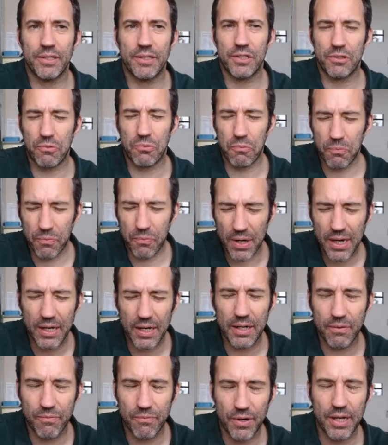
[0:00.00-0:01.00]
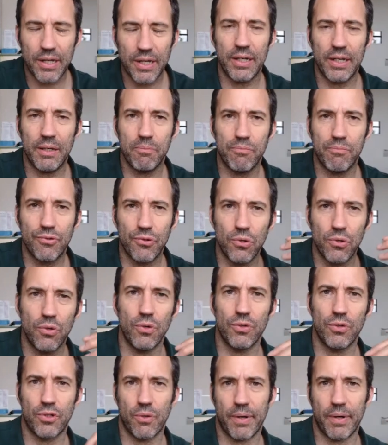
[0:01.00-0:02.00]
It's a really, really
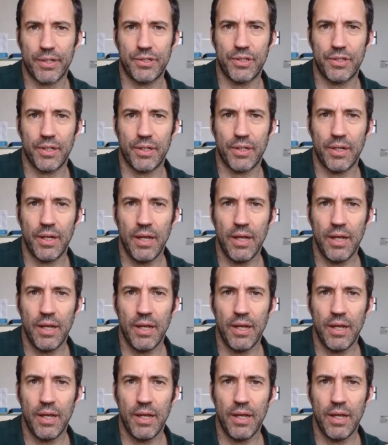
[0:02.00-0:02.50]
broad question.